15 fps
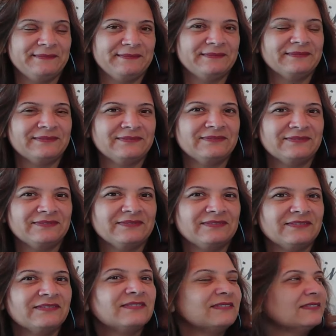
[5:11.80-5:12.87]

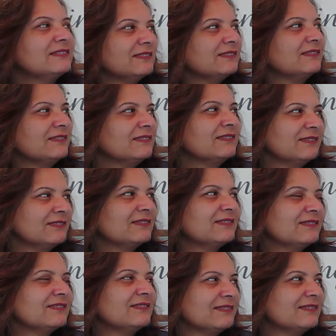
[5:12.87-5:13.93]

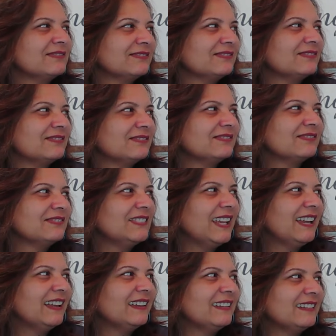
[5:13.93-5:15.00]

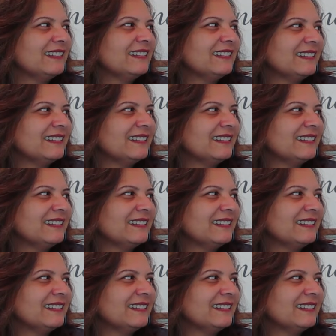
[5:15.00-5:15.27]
(not speaking)